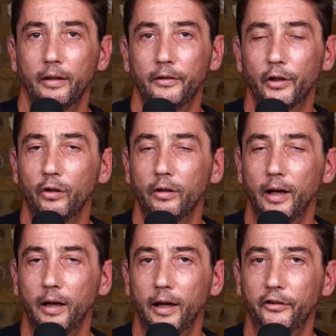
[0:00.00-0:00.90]
So
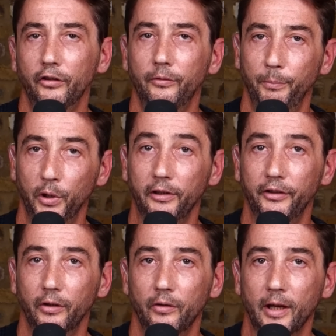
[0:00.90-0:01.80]
I should put it
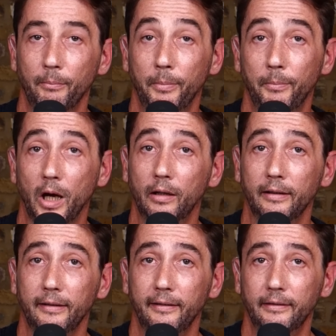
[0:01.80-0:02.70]
to you that
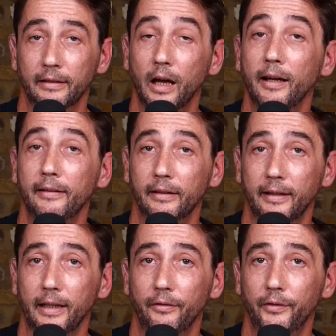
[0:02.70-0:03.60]
Barclays denies that
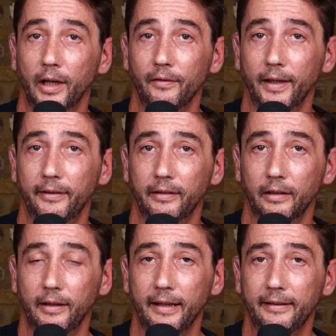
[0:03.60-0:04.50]
they've
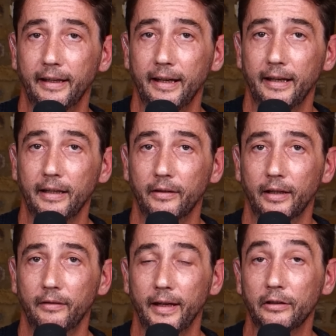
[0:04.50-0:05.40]
divested. They say
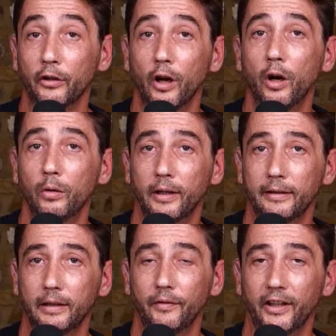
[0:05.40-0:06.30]
that they don't hold
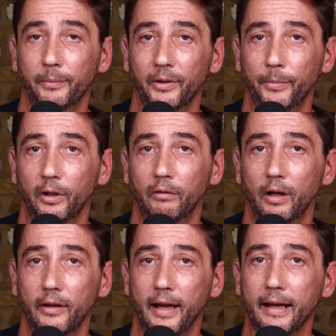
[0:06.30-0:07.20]
any investments, but are
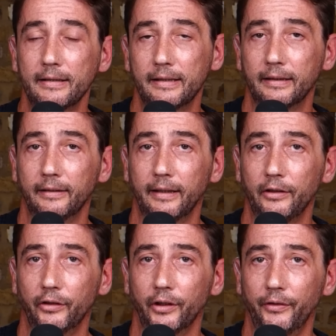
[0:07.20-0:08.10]
rather acting as
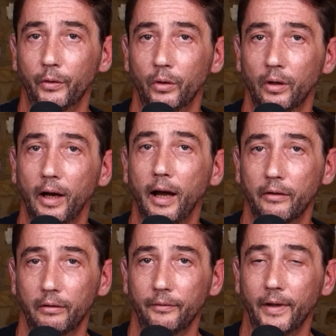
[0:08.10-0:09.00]
agents for
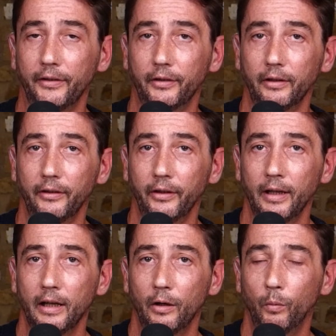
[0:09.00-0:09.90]
other investors.
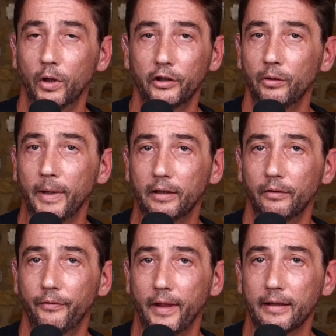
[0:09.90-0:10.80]
What do you make
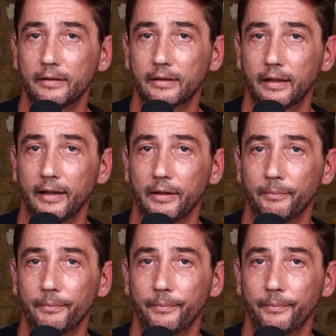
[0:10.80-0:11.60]
of that claim?